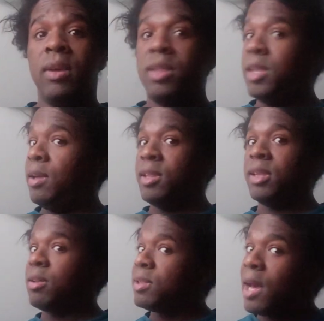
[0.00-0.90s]
He
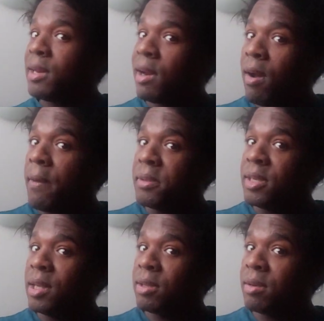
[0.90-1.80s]
still signed that arms
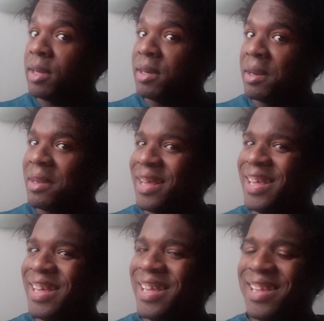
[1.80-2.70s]
deal though, didn't
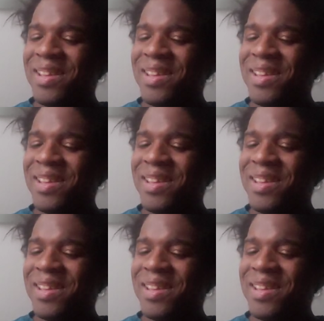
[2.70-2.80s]
he?